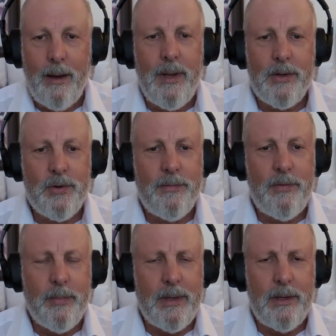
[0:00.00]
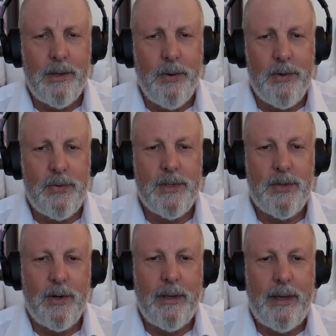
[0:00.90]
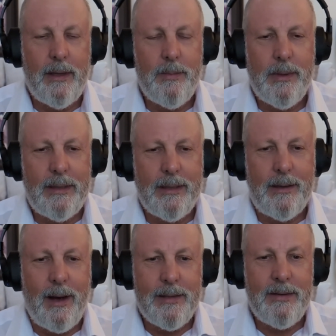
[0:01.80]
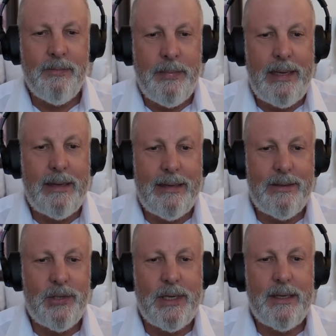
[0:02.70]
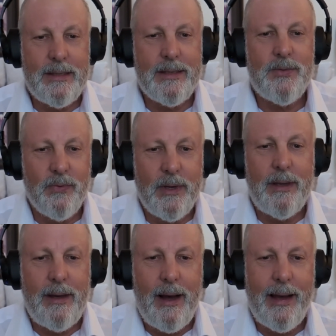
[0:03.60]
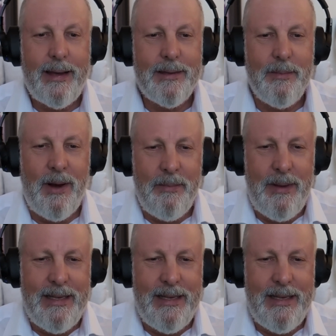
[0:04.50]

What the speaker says: not sure if you've been to the grocery store lately, but the cost of meat and cheese is really high at the moment.